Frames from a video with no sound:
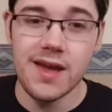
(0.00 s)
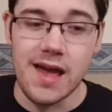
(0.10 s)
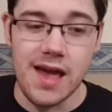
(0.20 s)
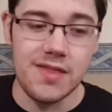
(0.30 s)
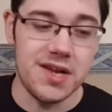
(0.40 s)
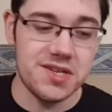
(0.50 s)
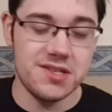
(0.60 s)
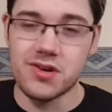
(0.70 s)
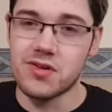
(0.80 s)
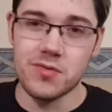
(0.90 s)
And that's
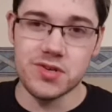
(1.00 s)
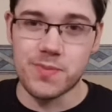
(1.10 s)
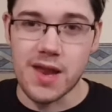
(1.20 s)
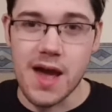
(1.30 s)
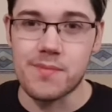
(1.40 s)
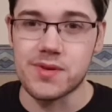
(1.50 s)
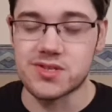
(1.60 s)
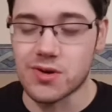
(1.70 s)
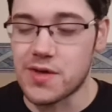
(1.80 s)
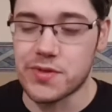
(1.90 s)
literally what's been happening.
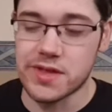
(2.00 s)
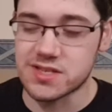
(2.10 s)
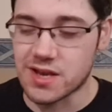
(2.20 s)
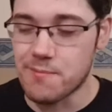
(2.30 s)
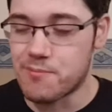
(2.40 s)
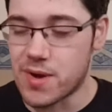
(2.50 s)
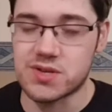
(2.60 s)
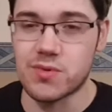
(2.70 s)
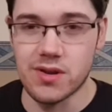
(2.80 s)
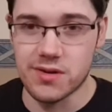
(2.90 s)
So I think that's like a
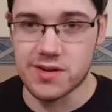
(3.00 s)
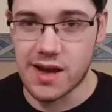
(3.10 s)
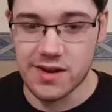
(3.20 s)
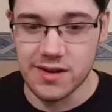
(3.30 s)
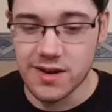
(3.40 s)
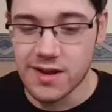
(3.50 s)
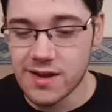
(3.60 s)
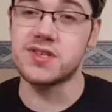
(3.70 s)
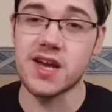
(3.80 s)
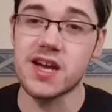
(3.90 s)
best way to look at it.
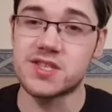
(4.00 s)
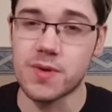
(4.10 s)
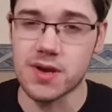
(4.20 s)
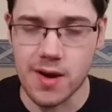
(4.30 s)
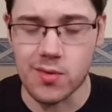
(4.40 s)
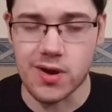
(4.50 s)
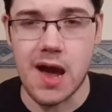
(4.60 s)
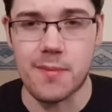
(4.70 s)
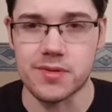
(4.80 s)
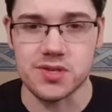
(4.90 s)
besides speaking about what
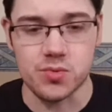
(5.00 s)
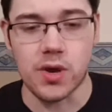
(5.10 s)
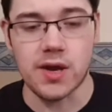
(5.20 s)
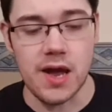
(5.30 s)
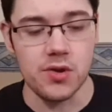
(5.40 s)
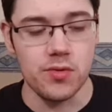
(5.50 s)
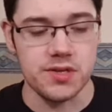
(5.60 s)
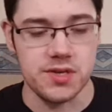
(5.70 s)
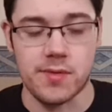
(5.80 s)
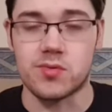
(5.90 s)
happened this week, I do
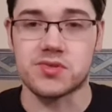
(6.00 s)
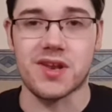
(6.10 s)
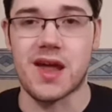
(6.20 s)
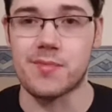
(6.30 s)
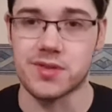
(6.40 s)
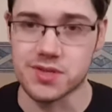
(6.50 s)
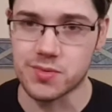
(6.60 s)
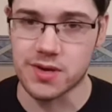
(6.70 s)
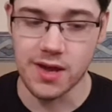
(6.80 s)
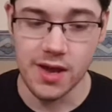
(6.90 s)
want to talk about what's going to happen this
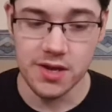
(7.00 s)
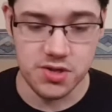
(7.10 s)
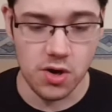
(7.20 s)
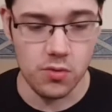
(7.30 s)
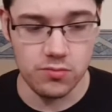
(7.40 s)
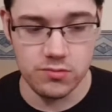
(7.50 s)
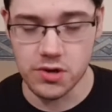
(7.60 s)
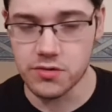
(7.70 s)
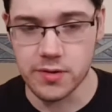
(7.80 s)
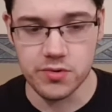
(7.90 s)
week. So,
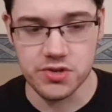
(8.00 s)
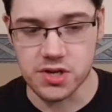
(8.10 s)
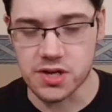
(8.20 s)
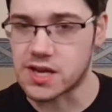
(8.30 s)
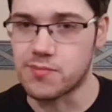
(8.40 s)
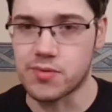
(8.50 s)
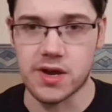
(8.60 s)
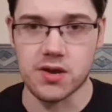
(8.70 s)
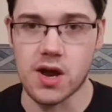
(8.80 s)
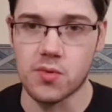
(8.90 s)
literally, we're just going to keep
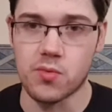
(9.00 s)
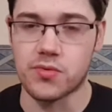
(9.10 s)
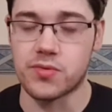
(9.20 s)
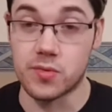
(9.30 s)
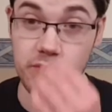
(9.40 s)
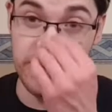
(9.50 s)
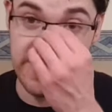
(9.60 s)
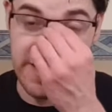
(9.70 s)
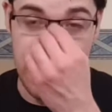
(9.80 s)
playing God of War through a week.